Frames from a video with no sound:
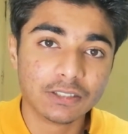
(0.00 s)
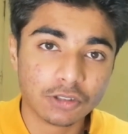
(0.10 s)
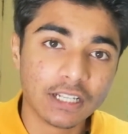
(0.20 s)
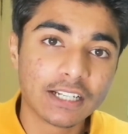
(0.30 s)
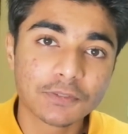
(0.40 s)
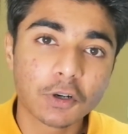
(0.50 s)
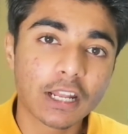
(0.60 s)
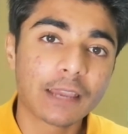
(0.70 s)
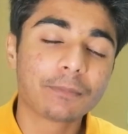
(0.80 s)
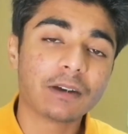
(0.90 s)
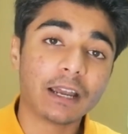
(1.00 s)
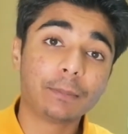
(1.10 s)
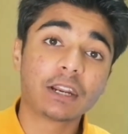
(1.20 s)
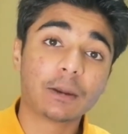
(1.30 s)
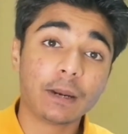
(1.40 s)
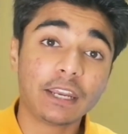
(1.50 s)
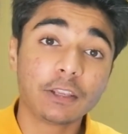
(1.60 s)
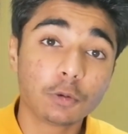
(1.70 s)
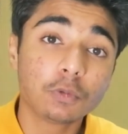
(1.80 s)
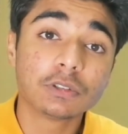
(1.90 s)
So that is what I am recommending
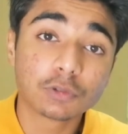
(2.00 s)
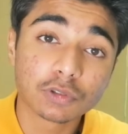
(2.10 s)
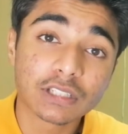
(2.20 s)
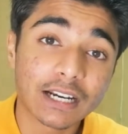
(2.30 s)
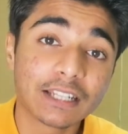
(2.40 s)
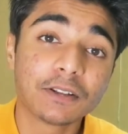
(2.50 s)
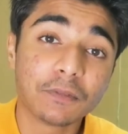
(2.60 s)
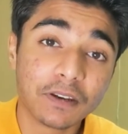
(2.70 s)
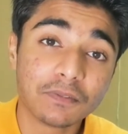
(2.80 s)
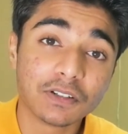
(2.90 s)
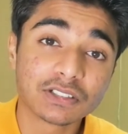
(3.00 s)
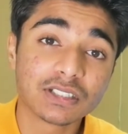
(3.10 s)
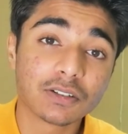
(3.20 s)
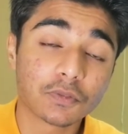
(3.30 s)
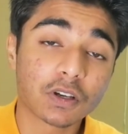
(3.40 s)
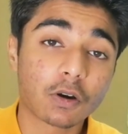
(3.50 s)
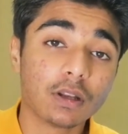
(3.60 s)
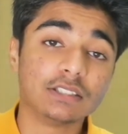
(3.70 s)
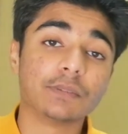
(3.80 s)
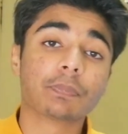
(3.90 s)
you to start in the very first year of the
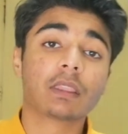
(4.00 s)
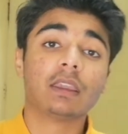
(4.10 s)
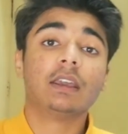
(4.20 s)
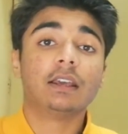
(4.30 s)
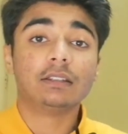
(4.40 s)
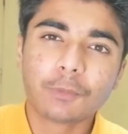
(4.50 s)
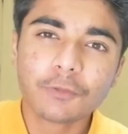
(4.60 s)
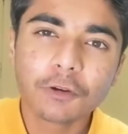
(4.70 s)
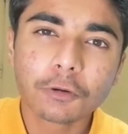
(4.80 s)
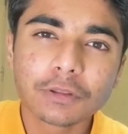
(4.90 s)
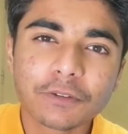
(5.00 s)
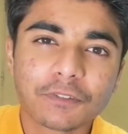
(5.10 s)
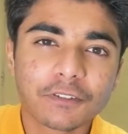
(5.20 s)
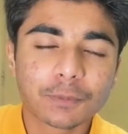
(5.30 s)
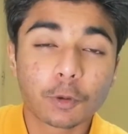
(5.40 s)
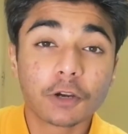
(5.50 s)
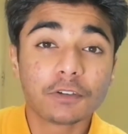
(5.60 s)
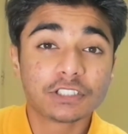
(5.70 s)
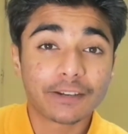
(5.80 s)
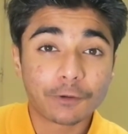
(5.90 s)
college. Now moving on to the fifth point
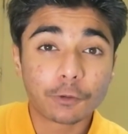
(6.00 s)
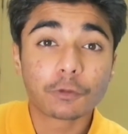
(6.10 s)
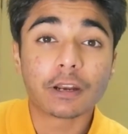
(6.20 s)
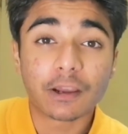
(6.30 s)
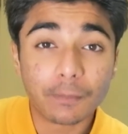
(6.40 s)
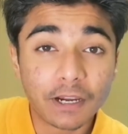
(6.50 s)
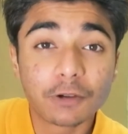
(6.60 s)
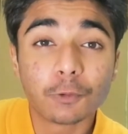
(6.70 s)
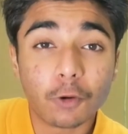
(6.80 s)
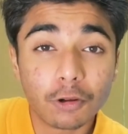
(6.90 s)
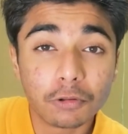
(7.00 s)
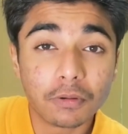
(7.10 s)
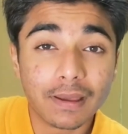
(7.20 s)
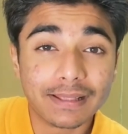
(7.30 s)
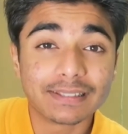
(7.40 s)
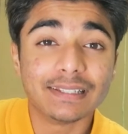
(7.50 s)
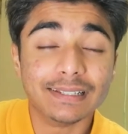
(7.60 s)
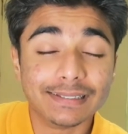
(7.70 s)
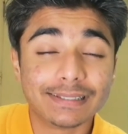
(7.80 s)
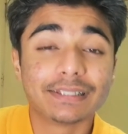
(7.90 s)
which I want to recommend to all you guys
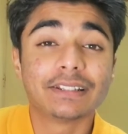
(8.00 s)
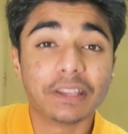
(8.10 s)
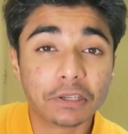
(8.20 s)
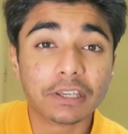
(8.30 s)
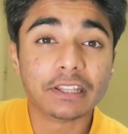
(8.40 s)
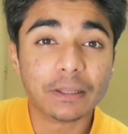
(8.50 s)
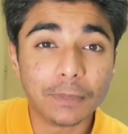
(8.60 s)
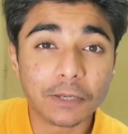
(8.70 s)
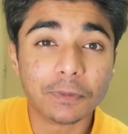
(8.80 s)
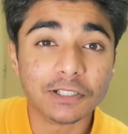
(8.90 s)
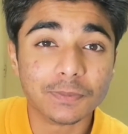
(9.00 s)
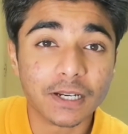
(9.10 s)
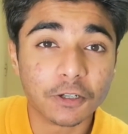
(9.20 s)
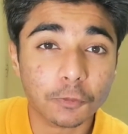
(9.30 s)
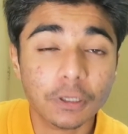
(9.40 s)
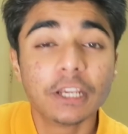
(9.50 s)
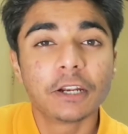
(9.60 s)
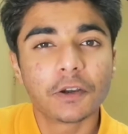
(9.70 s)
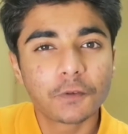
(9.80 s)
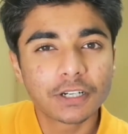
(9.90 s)
is thinking in the big perspective.
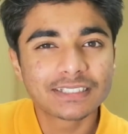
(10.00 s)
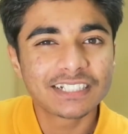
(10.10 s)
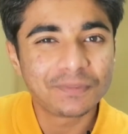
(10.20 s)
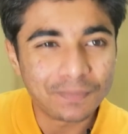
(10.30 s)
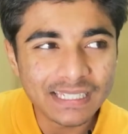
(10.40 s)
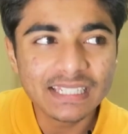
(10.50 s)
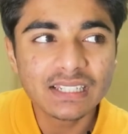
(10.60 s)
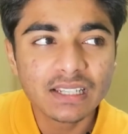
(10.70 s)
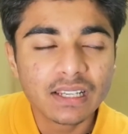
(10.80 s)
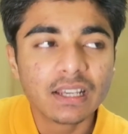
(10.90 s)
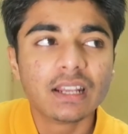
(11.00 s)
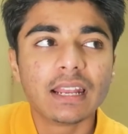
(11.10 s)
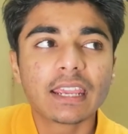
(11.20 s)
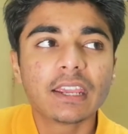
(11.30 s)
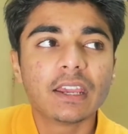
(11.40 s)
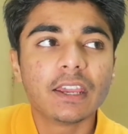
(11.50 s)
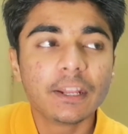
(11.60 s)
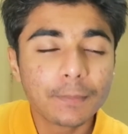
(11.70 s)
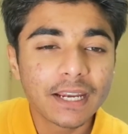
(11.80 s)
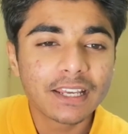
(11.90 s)
Now what does it mean? Like
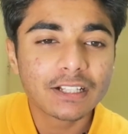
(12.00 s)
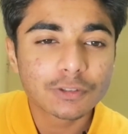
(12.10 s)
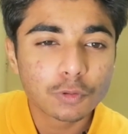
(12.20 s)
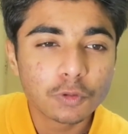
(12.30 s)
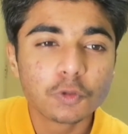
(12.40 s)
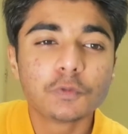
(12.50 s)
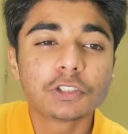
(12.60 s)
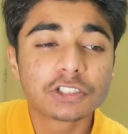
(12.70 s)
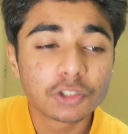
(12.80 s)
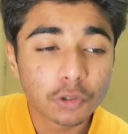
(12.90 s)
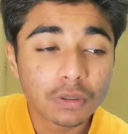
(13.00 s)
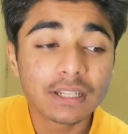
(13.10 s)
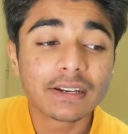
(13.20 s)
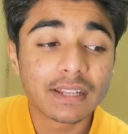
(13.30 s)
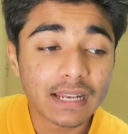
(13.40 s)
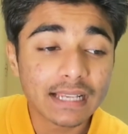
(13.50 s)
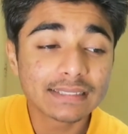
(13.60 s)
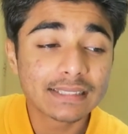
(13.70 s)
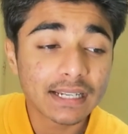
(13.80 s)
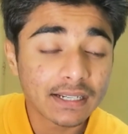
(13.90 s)
in medical school you would surely
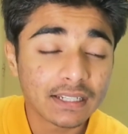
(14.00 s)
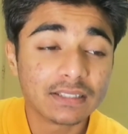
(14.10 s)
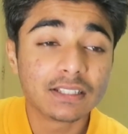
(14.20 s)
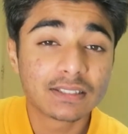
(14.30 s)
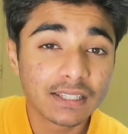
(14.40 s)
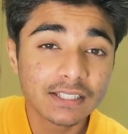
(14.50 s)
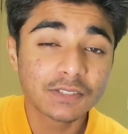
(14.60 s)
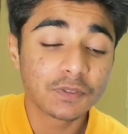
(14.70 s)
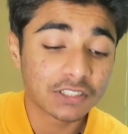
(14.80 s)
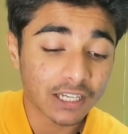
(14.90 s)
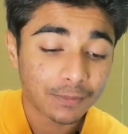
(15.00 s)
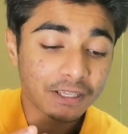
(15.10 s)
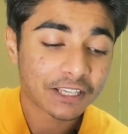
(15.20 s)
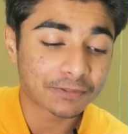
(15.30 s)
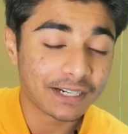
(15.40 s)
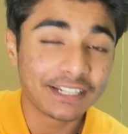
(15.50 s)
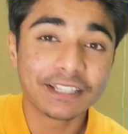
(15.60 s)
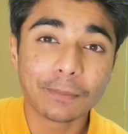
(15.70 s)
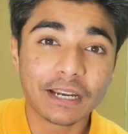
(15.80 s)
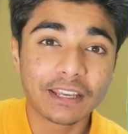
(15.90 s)
realize that the things which are being explained in
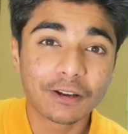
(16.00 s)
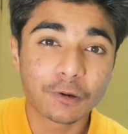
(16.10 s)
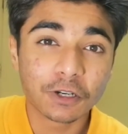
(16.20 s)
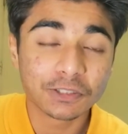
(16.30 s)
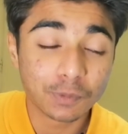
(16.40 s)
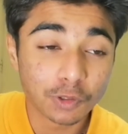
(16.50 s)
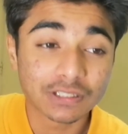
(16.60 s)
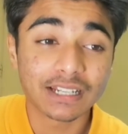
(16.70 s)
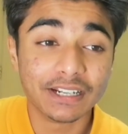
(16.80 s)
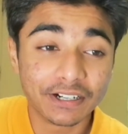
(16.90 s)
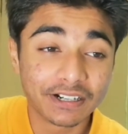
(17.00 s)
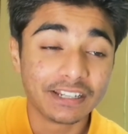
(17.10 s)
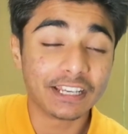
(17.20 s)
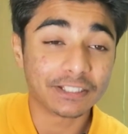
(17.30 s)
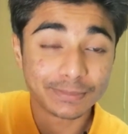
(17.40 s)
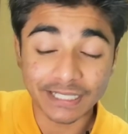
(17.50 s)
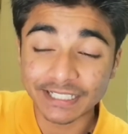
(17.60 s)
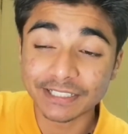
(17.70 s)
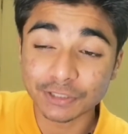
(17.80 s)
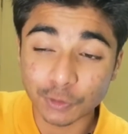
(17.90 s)
the medical college books are literally
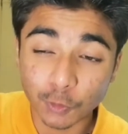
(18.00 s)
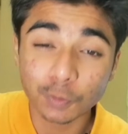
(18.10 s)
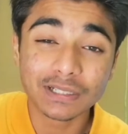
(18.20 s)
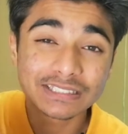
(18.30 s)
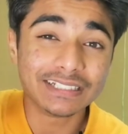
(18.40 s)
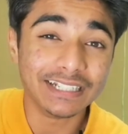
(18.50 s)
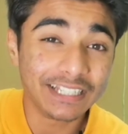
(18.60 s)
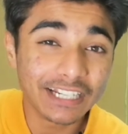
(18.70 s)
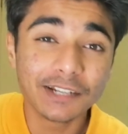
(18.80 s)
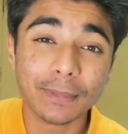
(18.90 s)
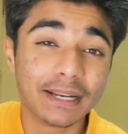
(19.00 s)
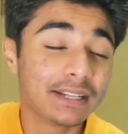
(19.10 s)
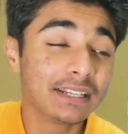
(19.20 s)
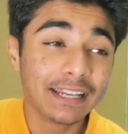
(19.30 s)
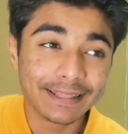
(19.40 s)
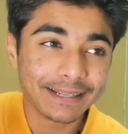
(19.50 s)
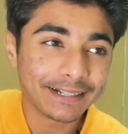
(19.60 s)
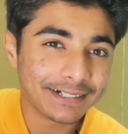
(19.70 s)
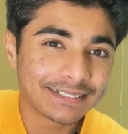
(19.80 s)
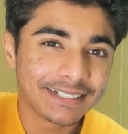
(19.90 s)
explained in so much detailed manner that
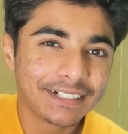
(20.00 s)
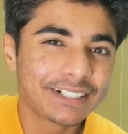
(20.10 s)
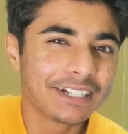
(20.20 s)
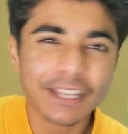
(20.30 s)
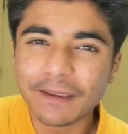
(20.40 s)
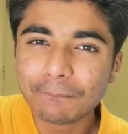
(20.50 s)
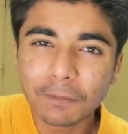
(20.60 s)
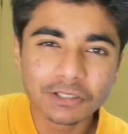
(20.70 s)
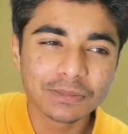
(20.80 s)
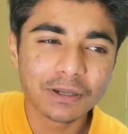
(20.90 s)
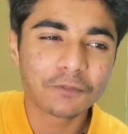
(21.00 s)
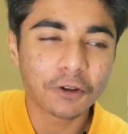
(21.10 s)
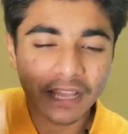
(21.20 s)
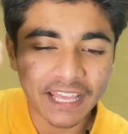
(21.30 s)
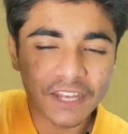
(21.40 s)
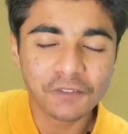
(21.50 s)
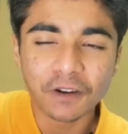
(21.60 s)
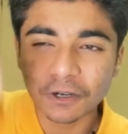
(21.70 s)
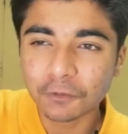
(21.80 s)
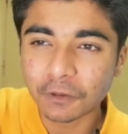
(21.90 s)
it's literally impossible for
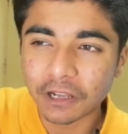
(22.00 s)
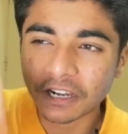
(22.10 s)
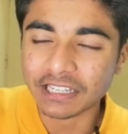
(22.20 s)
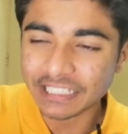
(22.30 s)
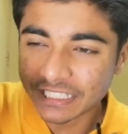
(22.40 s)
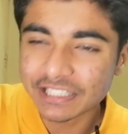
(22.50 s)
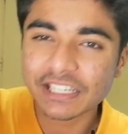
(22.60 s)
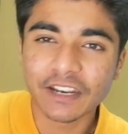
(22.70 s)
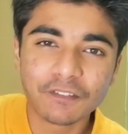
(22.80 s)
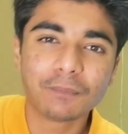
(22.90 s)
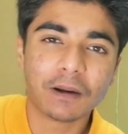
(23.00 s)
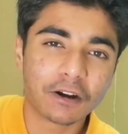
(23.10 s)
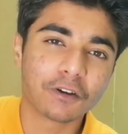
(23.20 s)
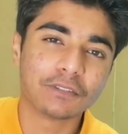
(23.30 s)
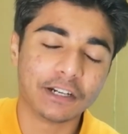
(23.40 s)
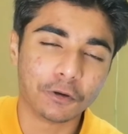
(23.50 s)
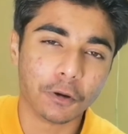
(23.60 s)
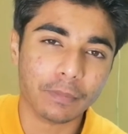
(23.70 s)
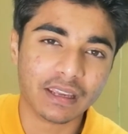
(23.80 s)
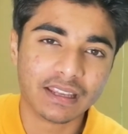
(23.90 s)
anyone to learn each and every part of that
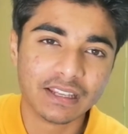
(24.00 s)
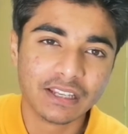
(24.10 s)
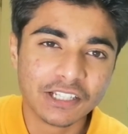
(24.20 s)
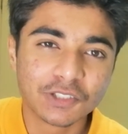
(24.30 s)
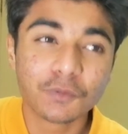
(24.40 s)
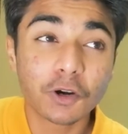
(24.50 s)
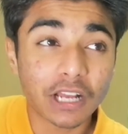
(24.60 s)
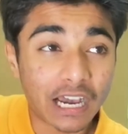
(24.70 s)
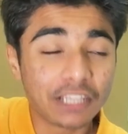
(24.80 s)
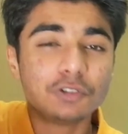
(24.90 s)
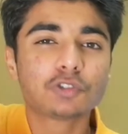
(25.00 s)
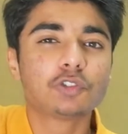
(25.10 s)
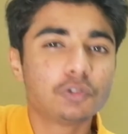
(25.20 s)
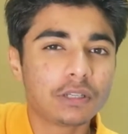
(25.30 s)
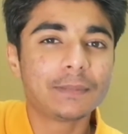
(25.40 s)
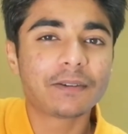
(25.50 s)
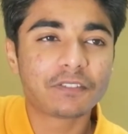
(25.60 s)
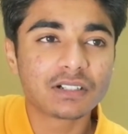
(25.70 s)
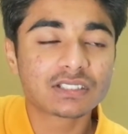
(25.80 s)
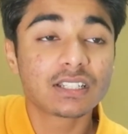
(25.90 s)
topic. So what I used to do in my
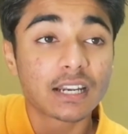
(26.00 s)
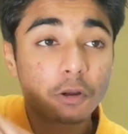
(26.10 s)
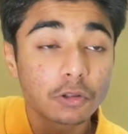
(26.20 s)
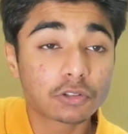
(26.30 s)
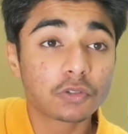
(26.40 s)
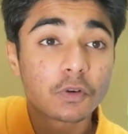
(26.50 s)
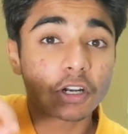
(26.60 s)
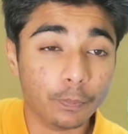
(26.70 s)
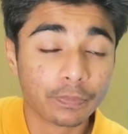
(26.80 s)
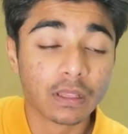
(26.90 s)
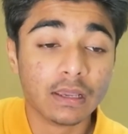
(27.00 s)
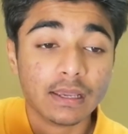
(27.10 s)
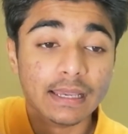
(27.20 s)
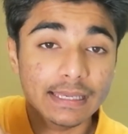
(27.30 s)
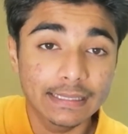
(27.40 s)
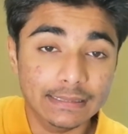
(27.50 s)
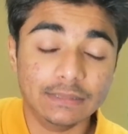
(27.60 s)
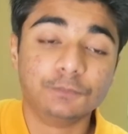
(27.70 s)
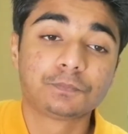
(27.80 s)
first year and also what is